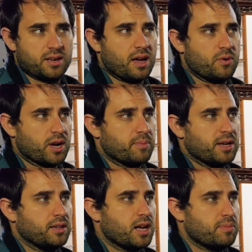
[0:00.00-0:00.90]
I'd
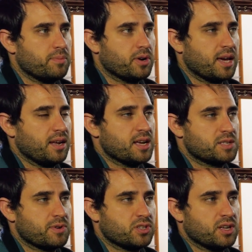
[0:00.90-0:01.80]
recommend a lot of people get it,
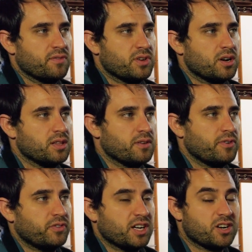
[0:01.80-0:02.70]
especially if they're in the
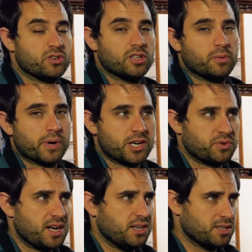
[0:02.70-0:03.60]
$1,500
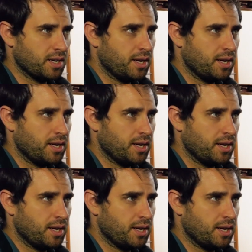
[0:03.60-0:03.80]
price range,